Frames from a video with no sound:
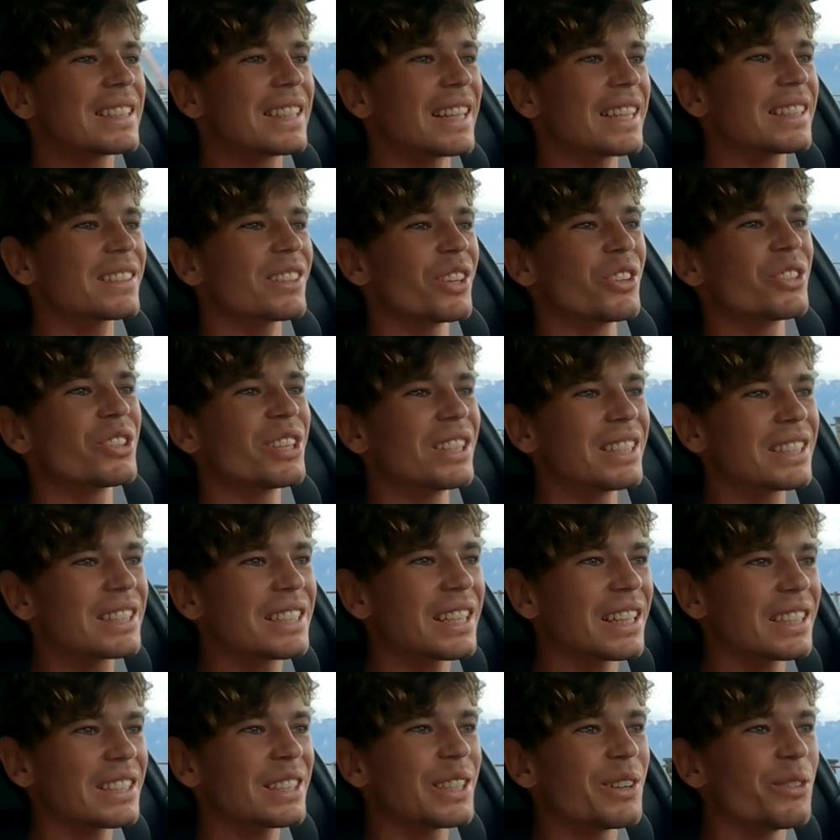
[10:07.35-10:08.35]

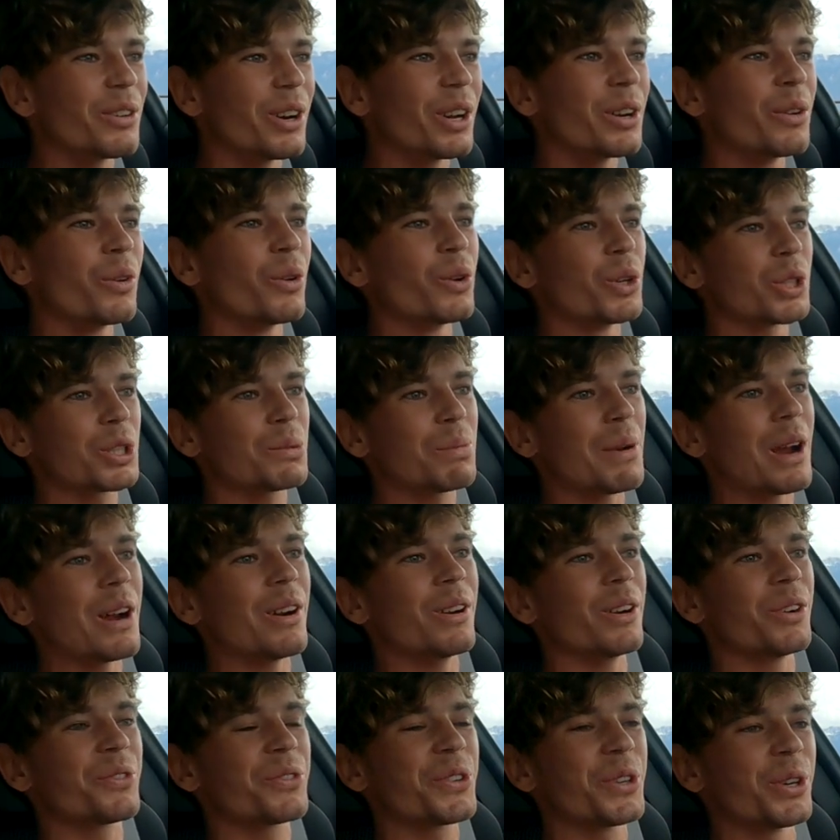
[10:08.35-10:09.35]
661
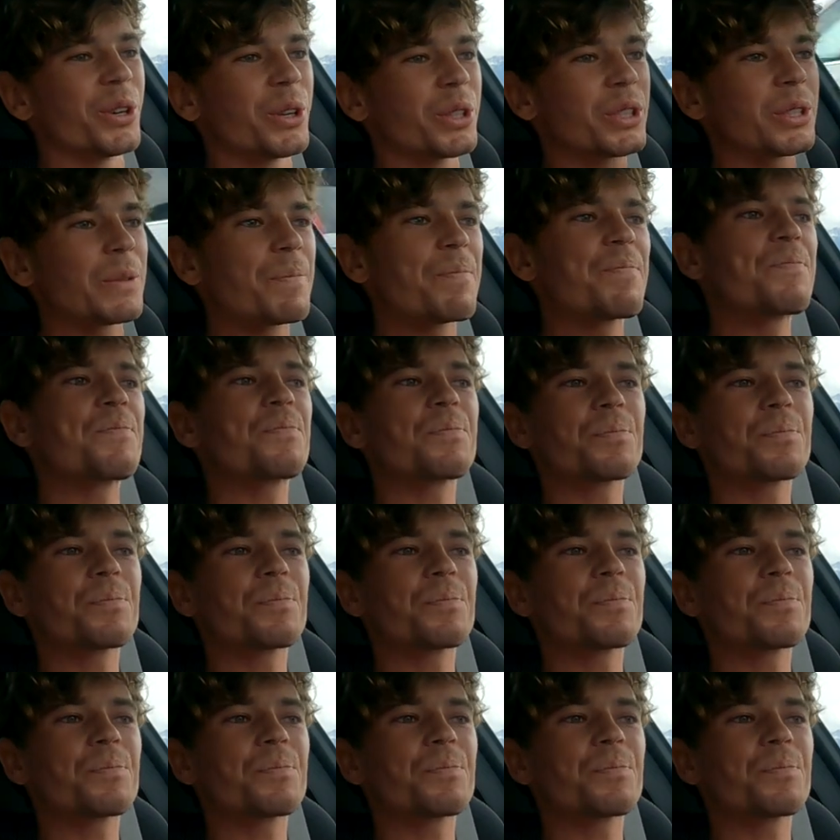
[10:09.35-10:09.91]
horsepower, of course.